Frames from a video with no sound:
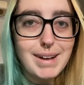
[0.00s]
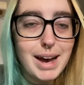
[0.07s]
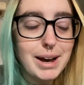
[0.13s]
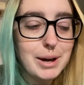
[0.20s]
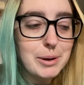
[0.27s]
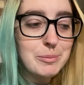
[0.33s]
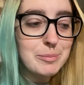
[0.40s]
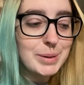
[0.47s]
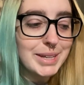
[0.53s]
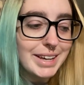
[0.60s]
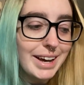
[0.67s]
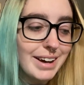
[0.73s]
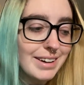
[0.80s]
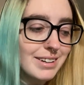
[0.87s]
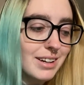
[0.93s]
Uh, but
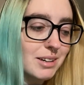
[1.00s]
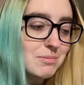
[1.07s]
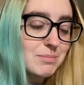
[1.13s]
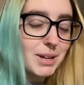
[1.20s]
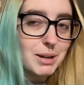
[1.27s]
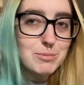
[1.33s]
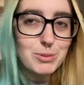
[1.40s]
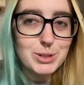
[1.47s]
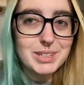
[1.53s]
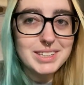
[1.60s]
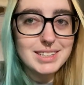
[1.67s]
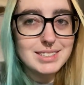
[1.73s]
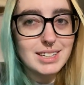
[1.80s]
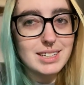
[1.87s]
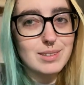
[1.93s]
yeah, I'm, I'm really
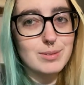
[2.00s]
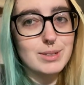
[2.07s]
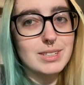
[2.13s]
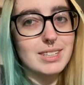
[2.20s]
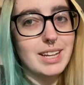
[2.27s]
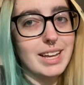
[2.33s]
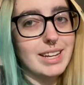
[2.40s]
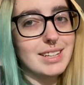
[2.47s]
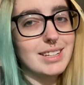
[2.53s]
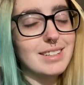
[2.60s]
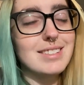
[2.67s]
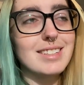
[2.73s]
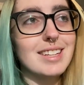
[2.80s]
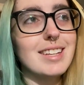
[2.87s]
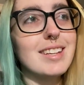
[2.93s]
excited for today
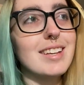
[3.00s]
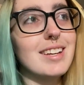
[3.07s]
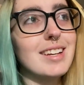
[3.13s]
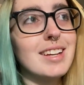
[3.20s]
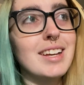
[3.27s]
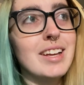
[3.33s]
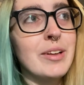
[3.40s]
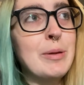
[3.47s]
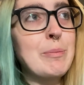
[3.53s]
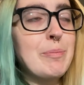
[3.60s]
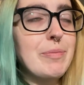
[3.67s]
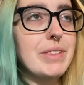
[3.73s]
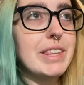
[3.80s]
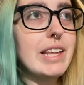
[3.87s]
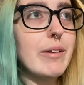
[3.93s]
because like
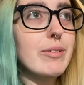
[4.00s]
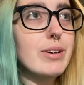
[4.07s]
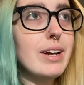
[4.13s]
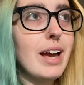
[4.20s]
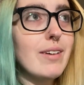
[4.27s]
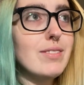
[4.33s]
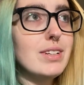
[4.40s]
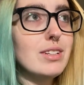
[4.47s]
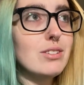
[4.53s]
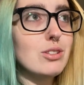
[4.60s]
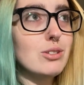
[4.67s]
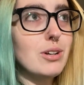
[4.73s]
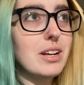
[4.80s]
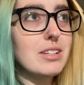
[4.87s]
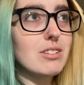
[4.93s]
never having
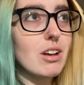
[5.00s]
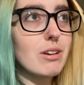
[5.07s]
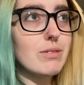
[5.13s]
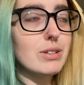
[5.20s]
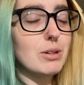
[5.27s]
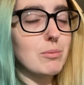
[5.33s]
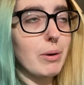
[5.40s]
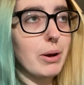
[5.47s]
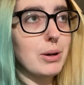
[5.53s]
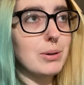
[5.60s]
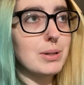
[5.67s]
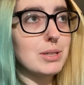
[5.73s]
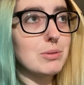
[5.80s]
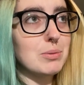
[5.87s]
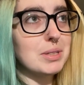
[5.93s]
two days off in a row
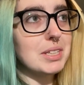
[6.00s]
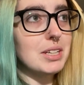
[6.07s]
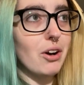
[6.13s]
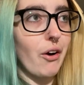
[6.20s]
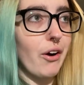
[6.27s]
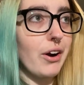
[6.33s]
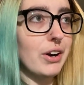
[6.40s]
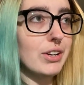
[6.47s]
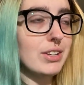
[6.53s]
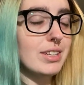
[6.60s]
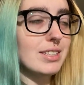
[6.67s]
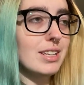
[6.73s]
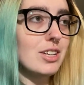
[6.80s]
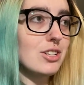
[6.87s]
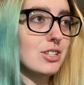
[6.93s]
is really hard
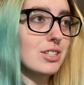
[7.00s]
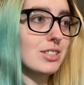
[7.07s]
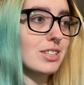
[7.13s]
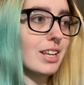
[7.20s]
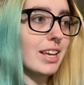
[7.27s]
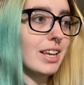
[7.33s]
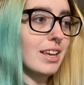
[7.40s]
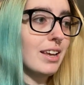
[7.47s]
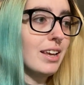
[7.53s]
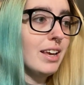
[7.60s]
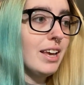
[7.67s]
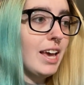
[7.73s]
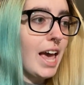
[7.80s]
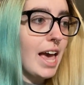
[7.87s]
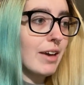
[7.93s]
because it's just like
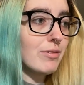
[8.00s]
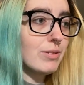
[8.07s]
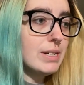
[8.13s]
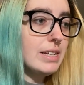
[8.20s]
every